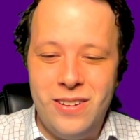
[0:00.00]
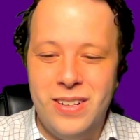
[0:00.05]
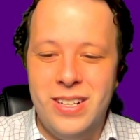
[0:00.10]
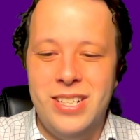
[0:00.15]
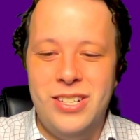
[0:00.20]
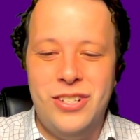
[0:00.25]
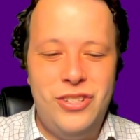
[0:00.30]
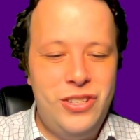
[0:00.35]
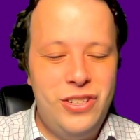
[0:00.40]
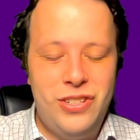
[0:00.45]

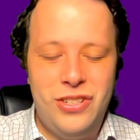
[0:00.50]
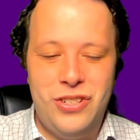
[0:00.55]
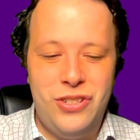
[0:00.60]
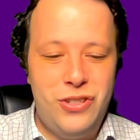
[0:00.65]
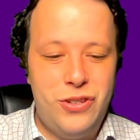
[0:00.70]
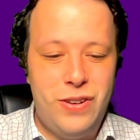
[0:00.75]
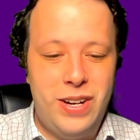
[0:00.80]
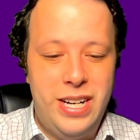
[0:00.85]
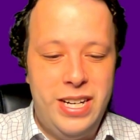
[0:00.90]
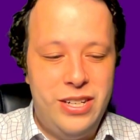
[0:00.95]
It's just
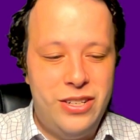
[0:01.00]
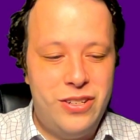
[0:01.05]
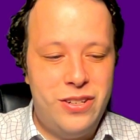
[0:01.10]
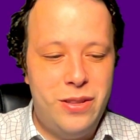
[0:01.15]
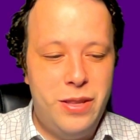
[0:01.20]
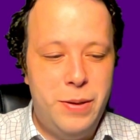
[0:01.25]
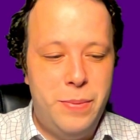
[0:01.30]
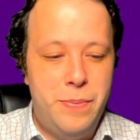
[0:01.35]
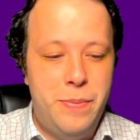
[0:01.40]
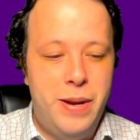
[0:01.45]
strange.
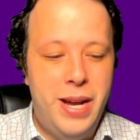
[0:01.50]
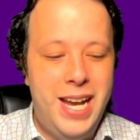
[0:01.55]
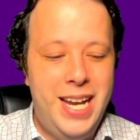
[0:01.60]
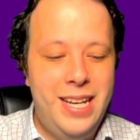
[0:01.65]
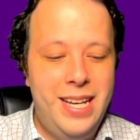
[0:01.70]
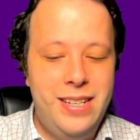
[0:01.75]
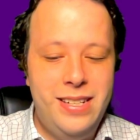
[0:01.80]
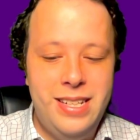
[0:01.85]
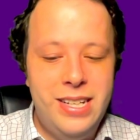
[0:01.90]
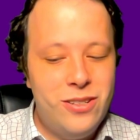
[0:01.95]
The A
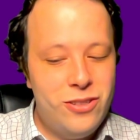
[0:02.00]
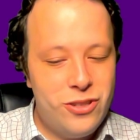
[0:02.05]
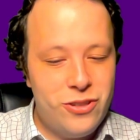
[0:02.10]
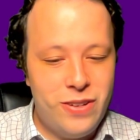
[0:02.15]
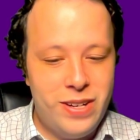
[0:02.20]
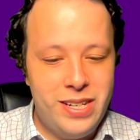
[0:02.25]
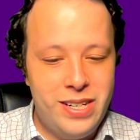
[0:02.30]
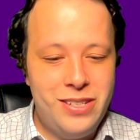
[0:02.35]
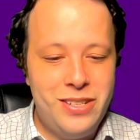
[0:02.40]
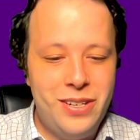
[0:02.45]
and D are
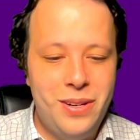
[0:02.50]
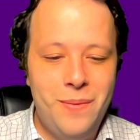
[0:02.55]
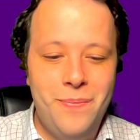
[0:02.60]
strange.